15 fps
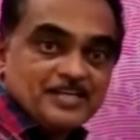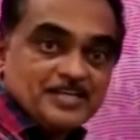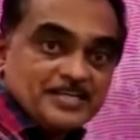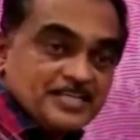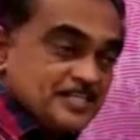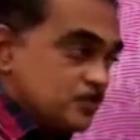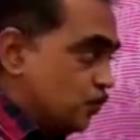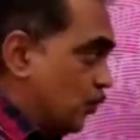
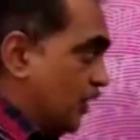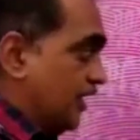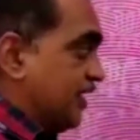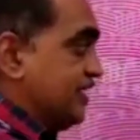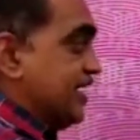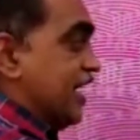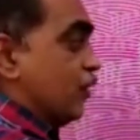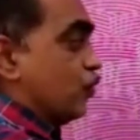is
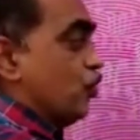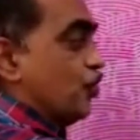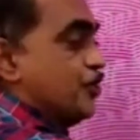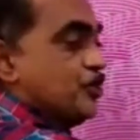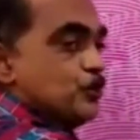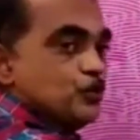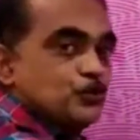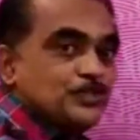varying
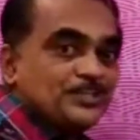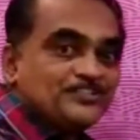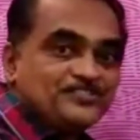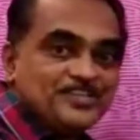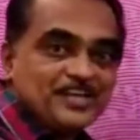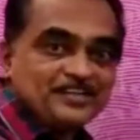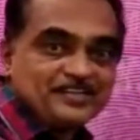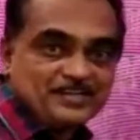according to this
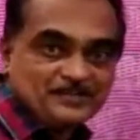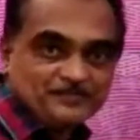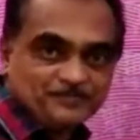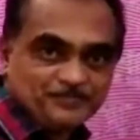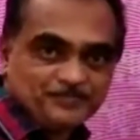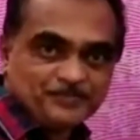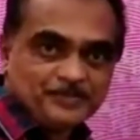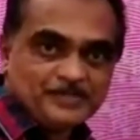data
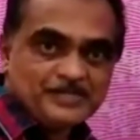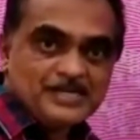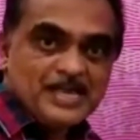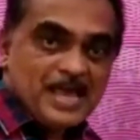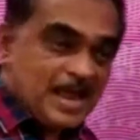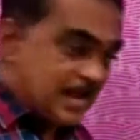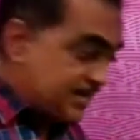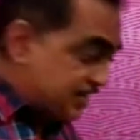
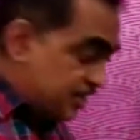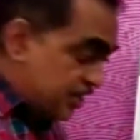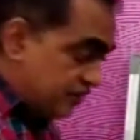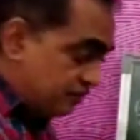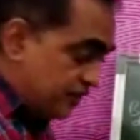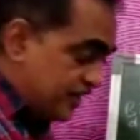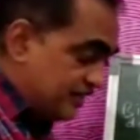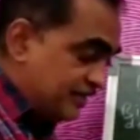and
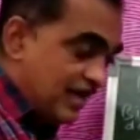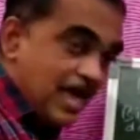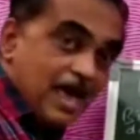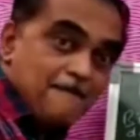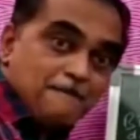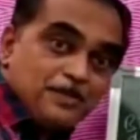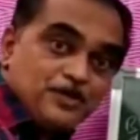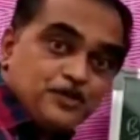keeping the
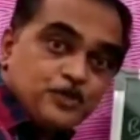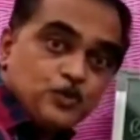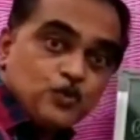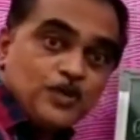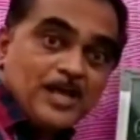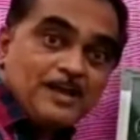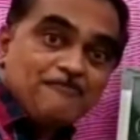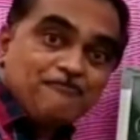amplitude
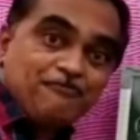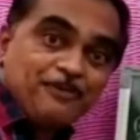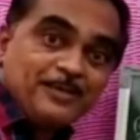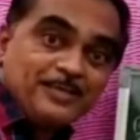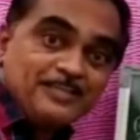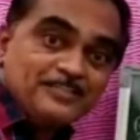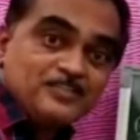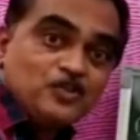and
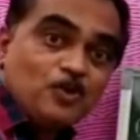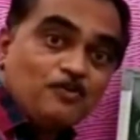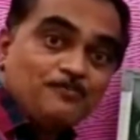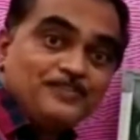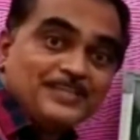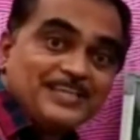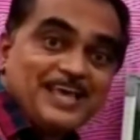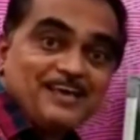phase of
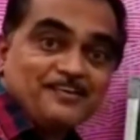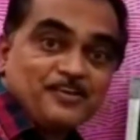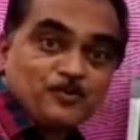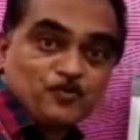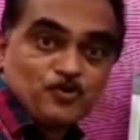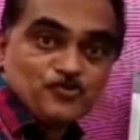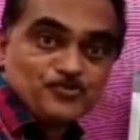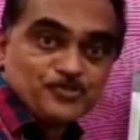the carrier
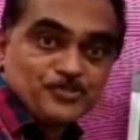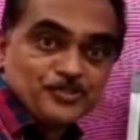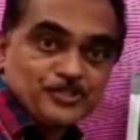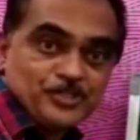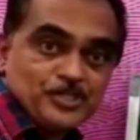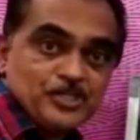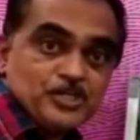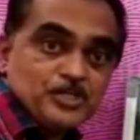constant.
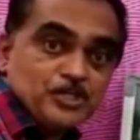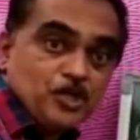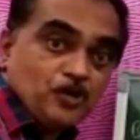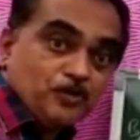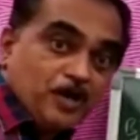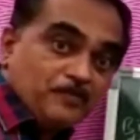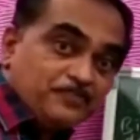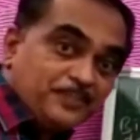
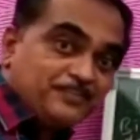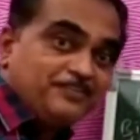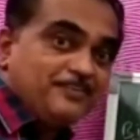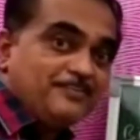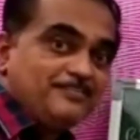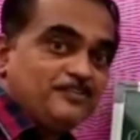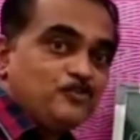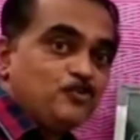Now this
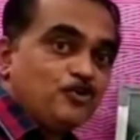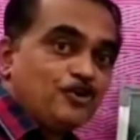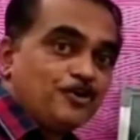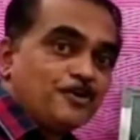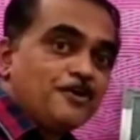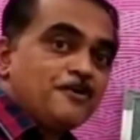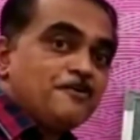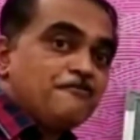is
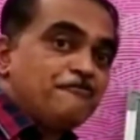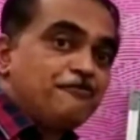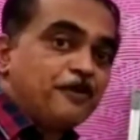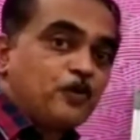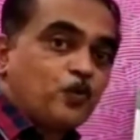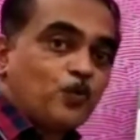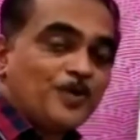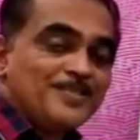your
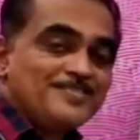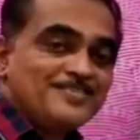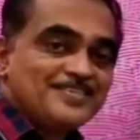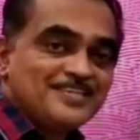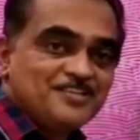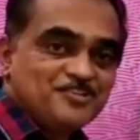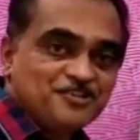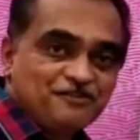
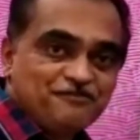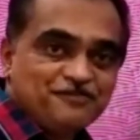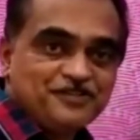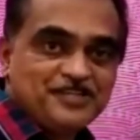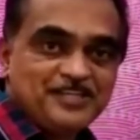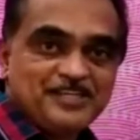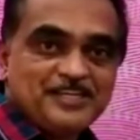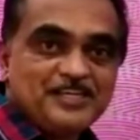frequency shift
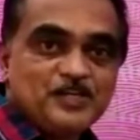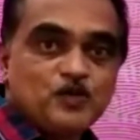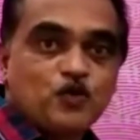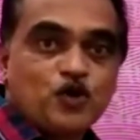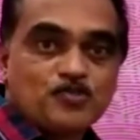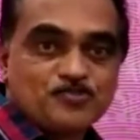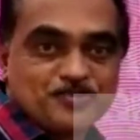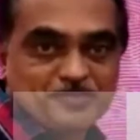keying
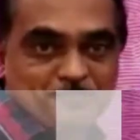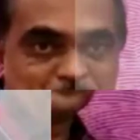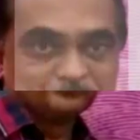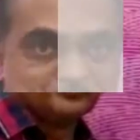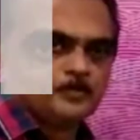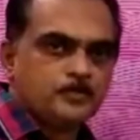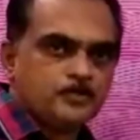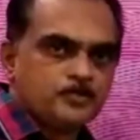concept.
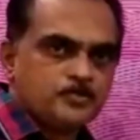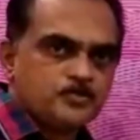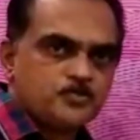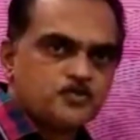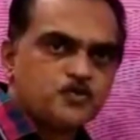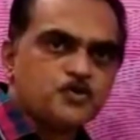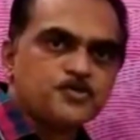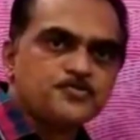
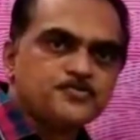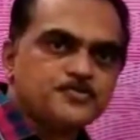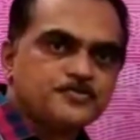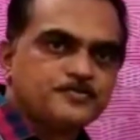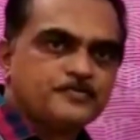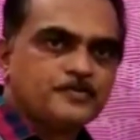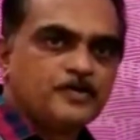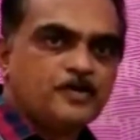
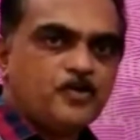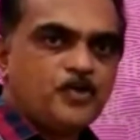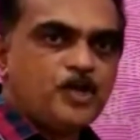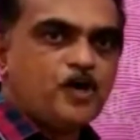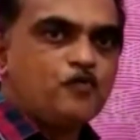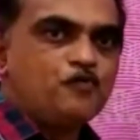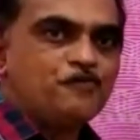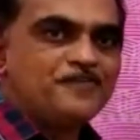Students,
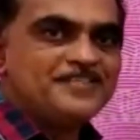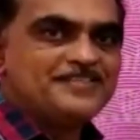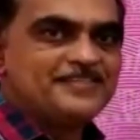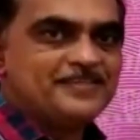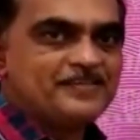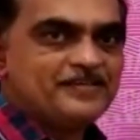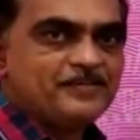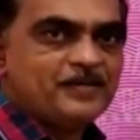now we will
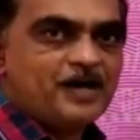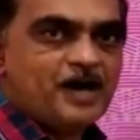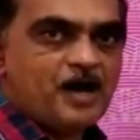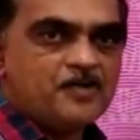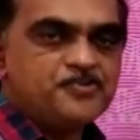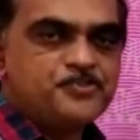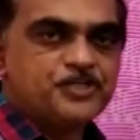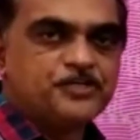see
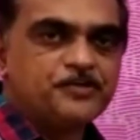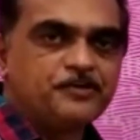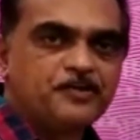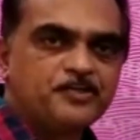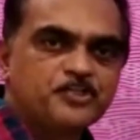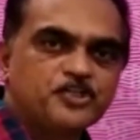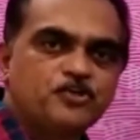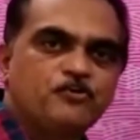a
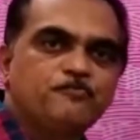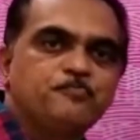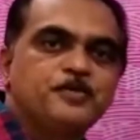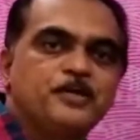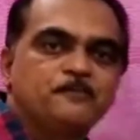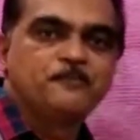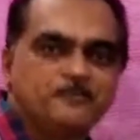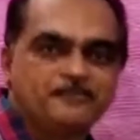generation of
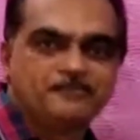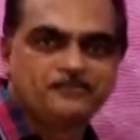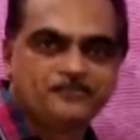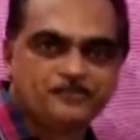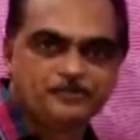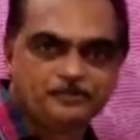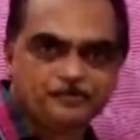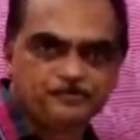FSK signal.